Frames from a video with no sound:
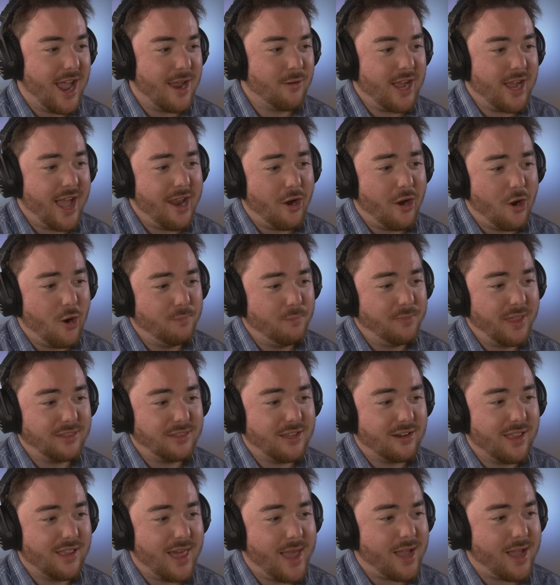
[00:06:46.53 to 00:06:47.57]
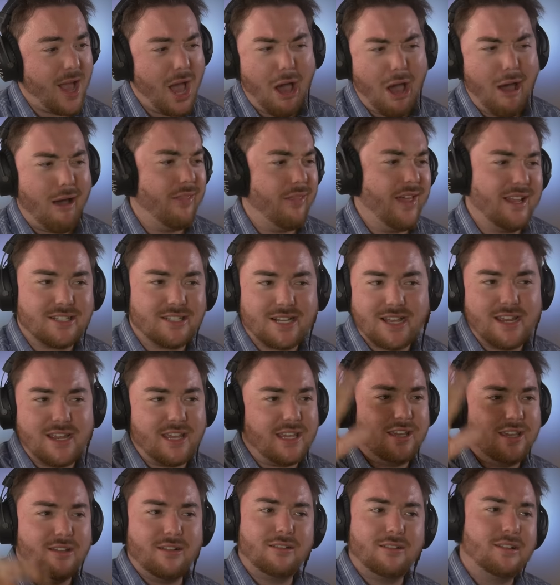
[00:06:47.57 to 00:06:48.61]
I kind of hope that they're like, oh, that's gonna
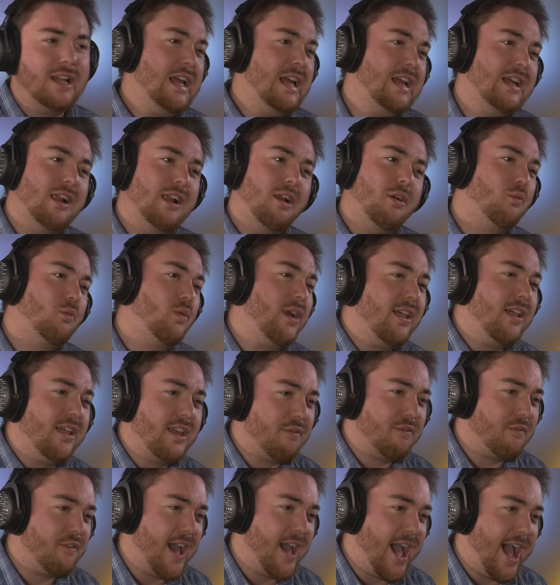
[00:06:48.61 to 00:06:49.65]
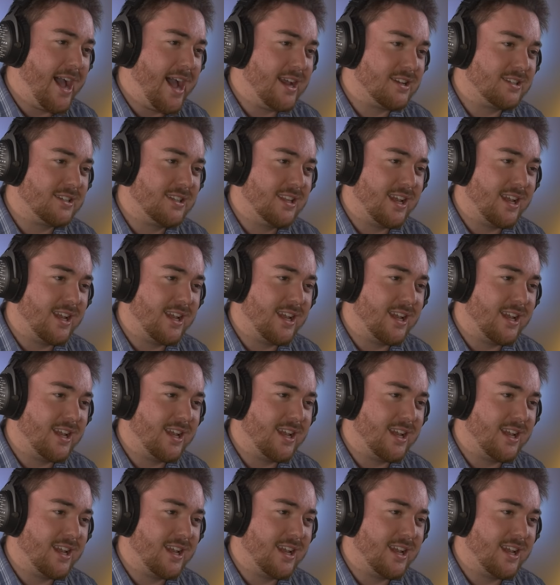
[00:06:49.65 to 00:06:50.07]
heal really fast.